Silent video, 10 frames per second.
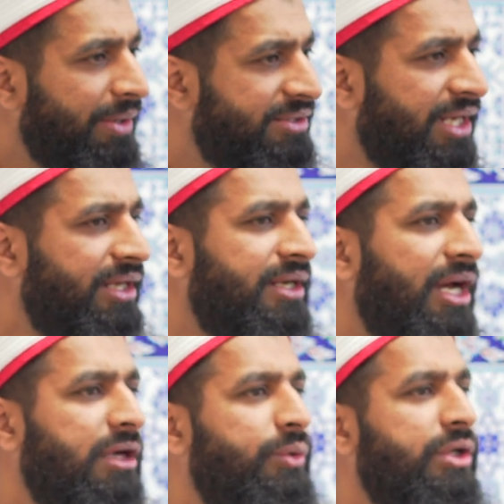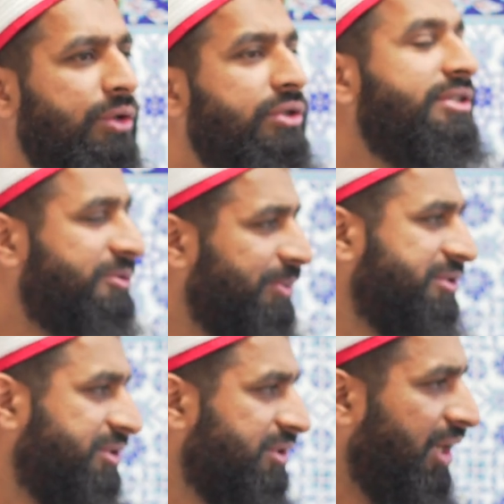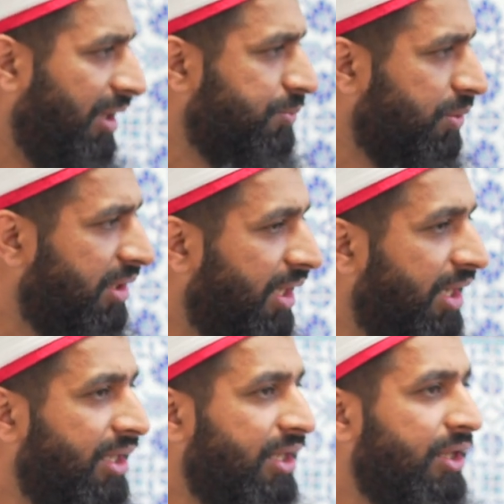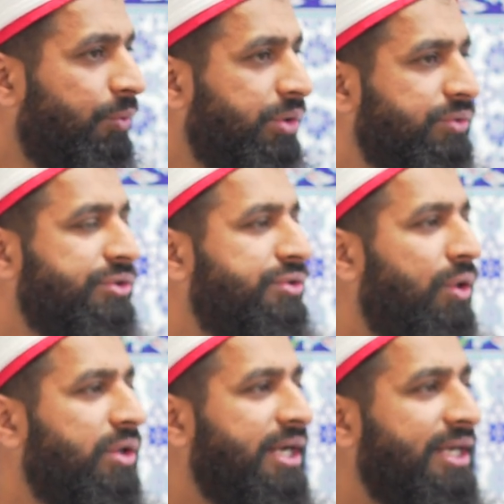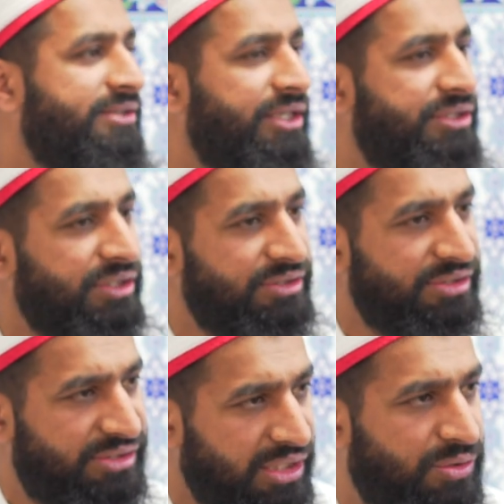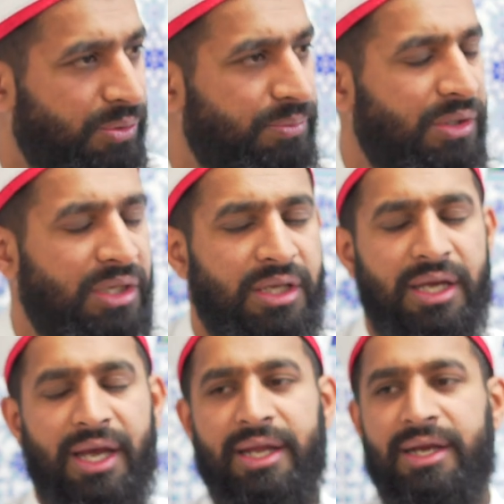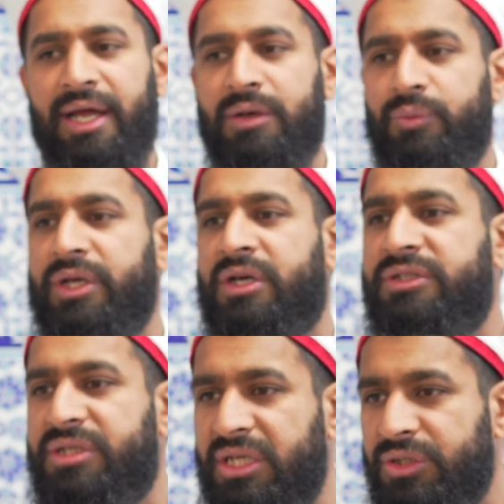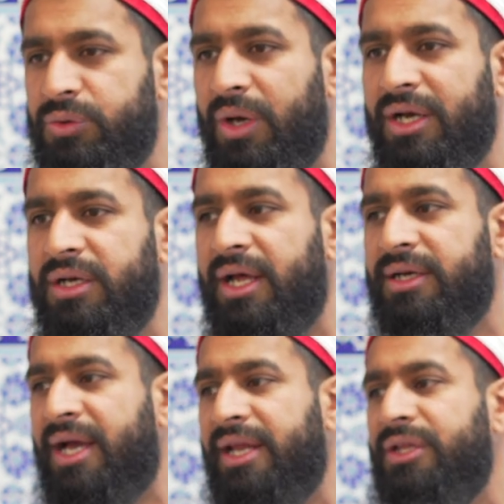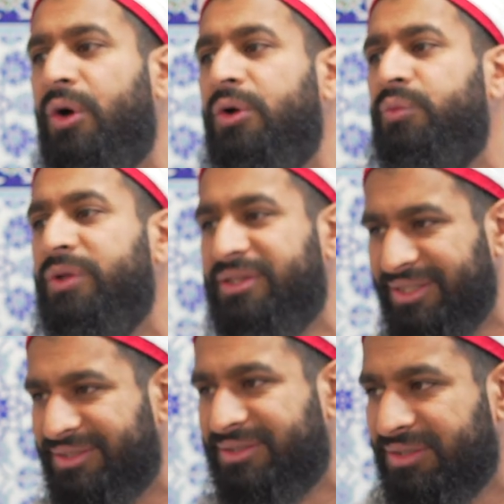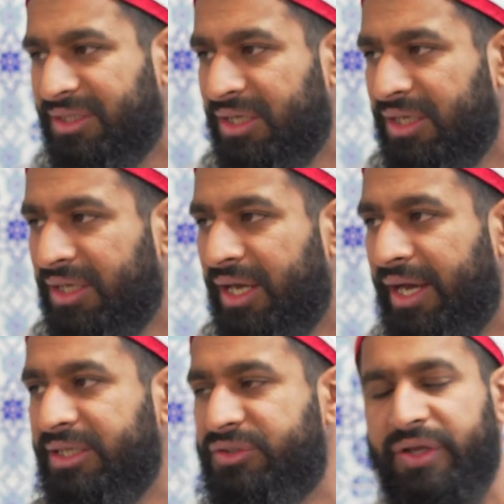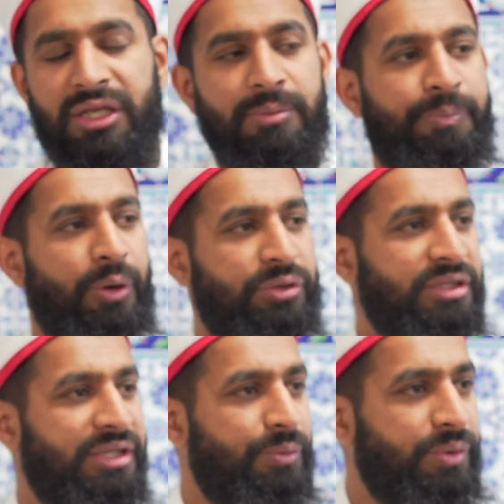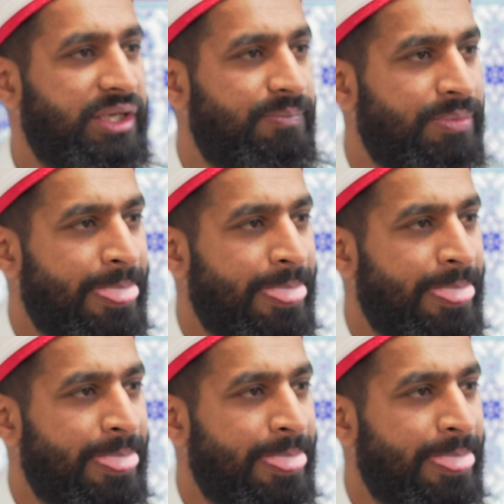maintain and we run this masjid, alhamdulillah. We run this organization, this setup. And we continue and carry on with this. And it's very important that we